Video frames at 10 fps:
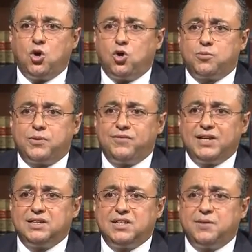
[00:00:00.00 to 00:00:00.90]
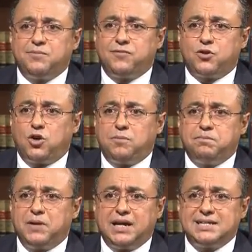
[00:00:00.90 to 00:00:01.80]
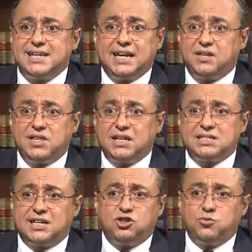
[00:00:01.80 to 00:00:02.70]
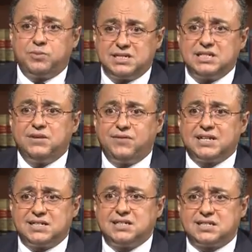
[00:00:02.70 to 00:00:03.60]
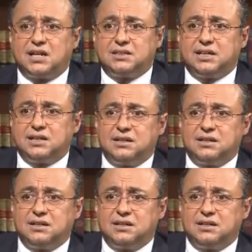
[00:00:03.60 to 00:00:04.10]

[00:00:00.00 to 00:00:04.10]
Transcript: or prevent them from saying things that you perceive as insulting.